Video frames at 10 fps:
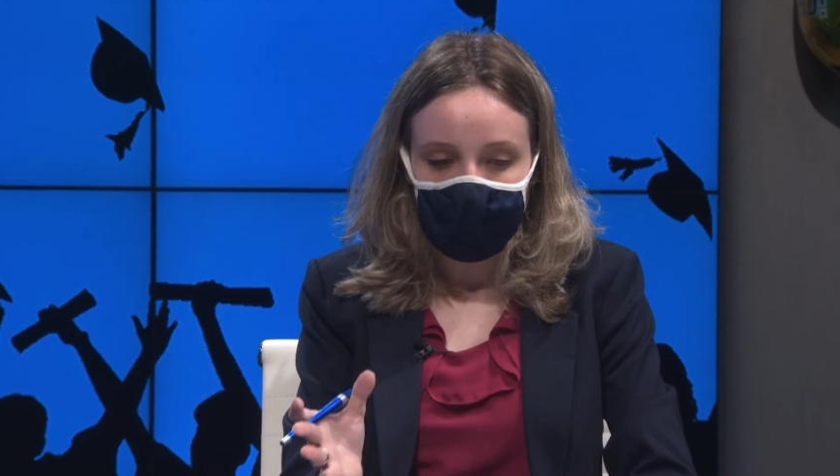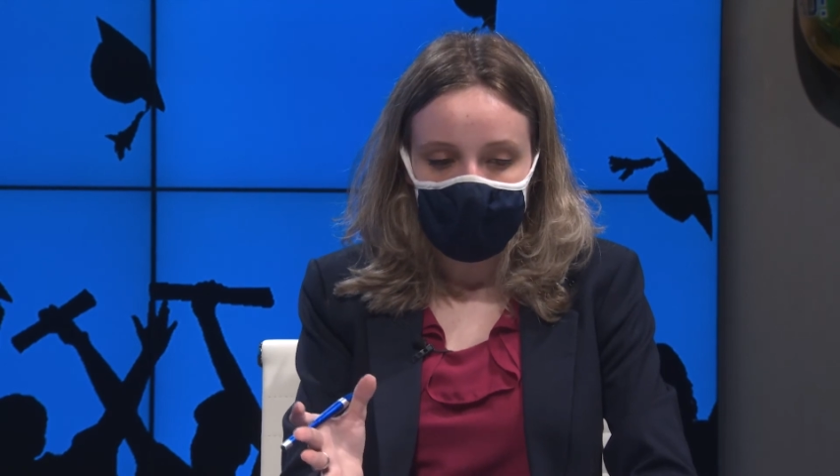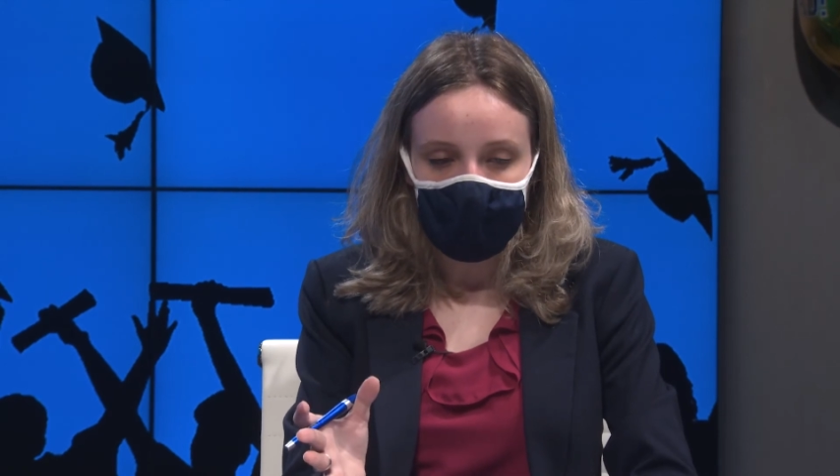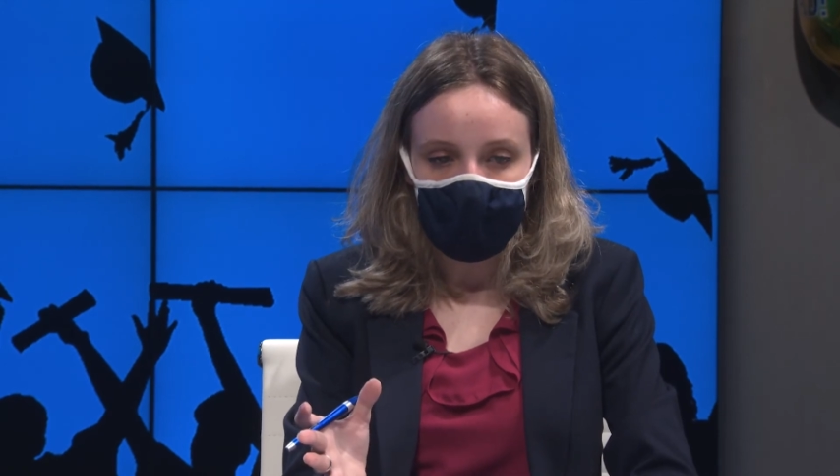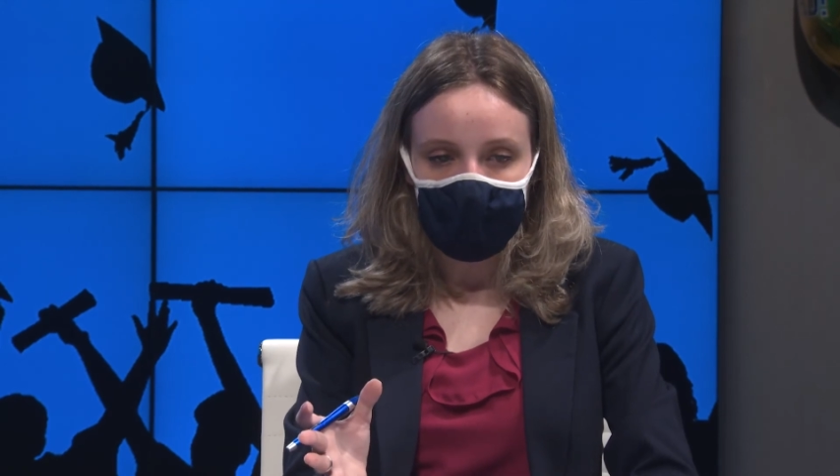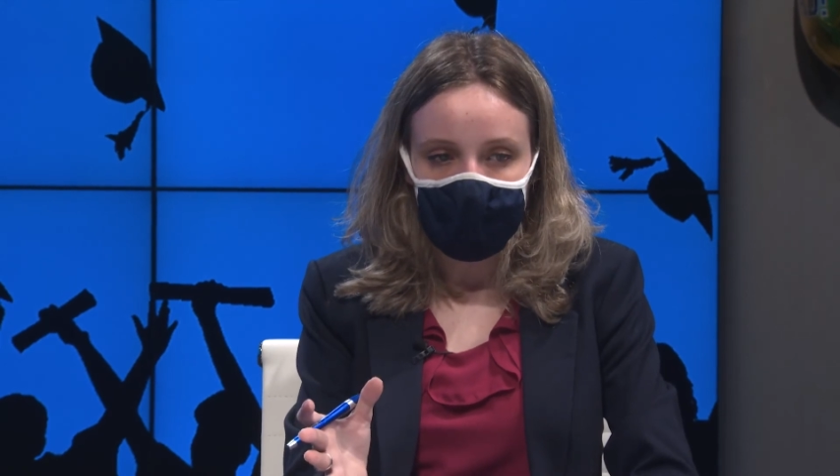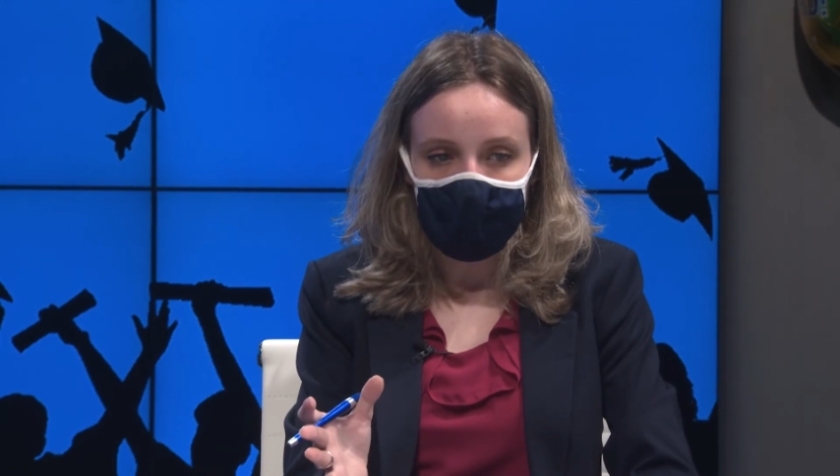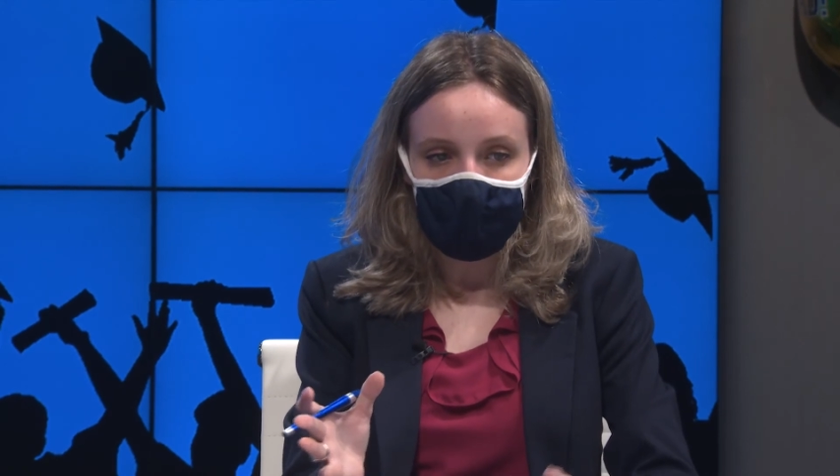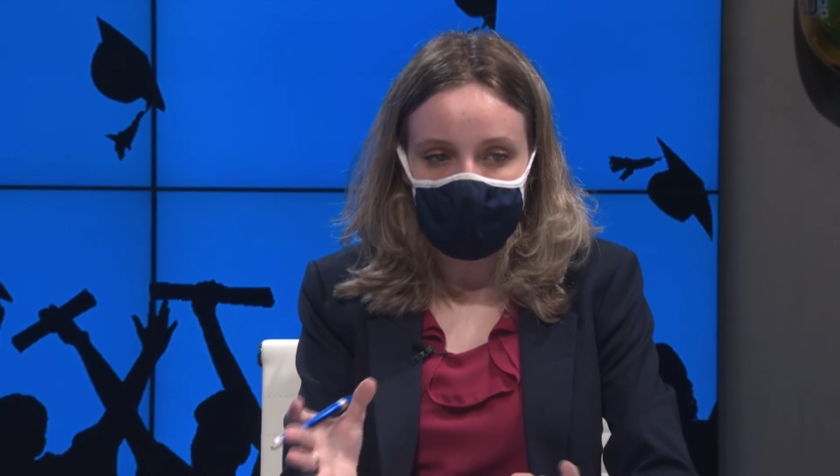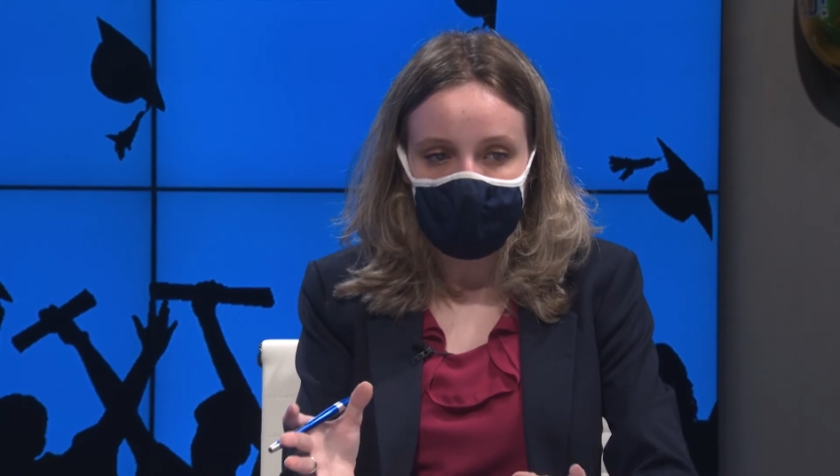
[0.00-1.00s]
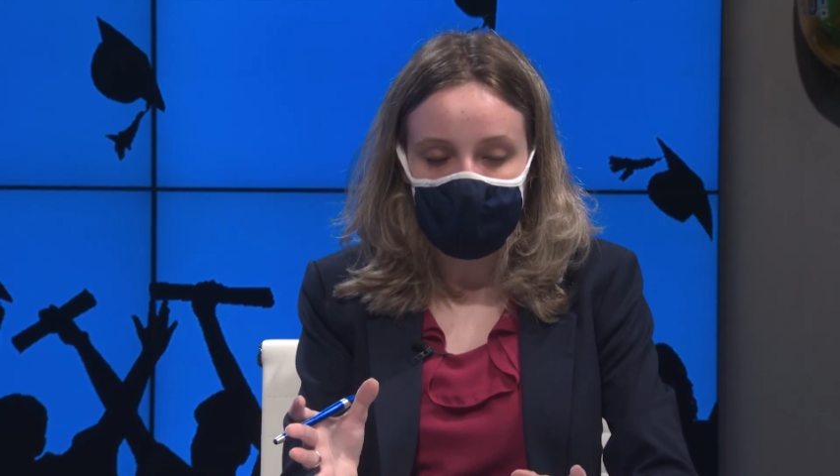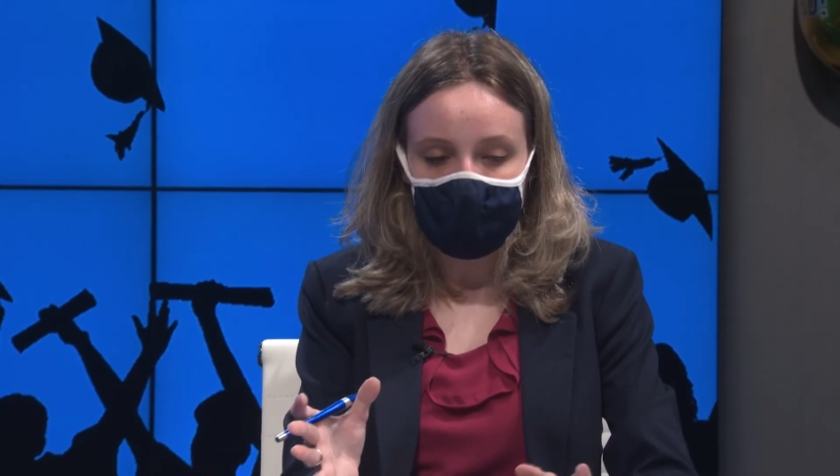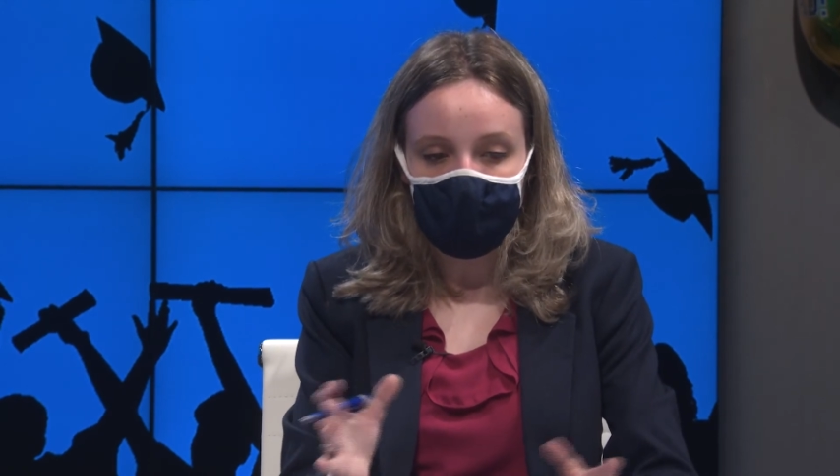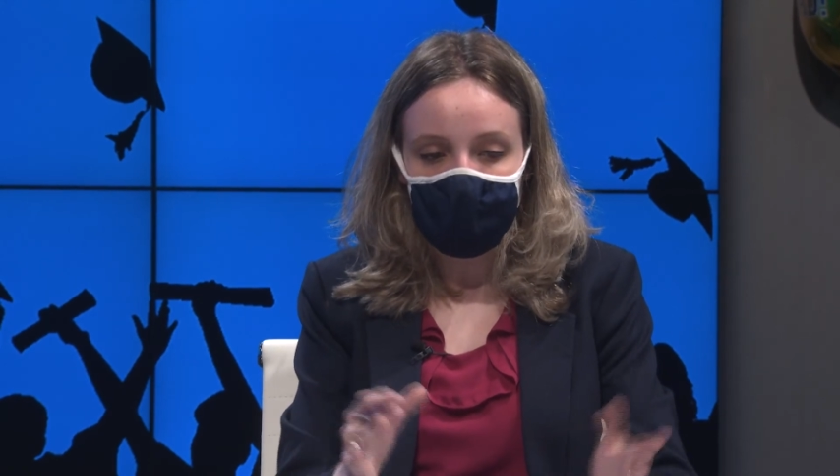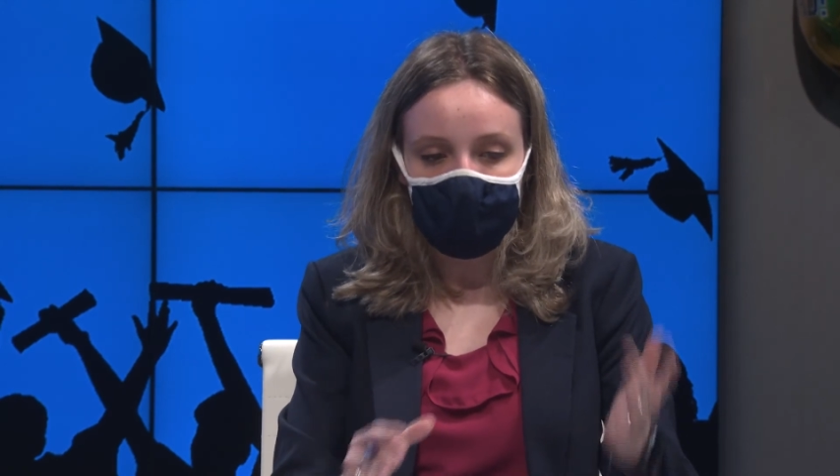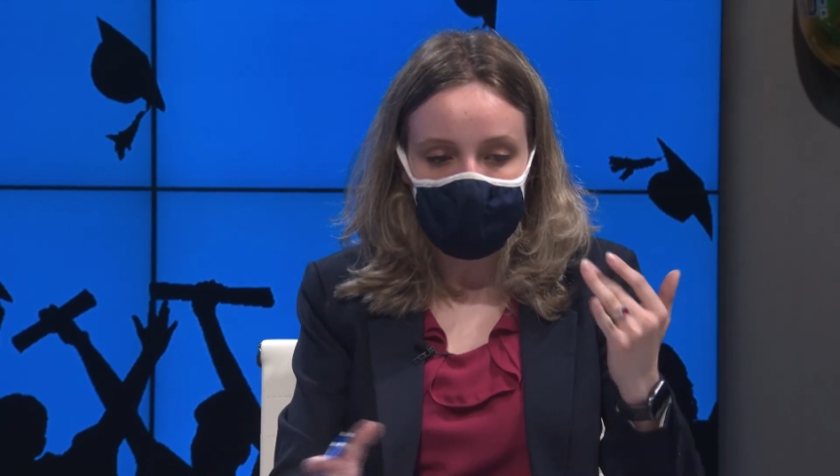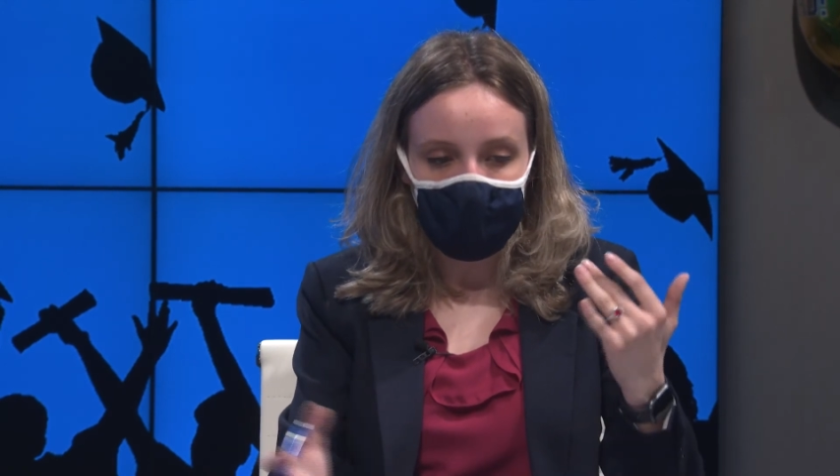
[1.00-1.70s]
we kind of saw the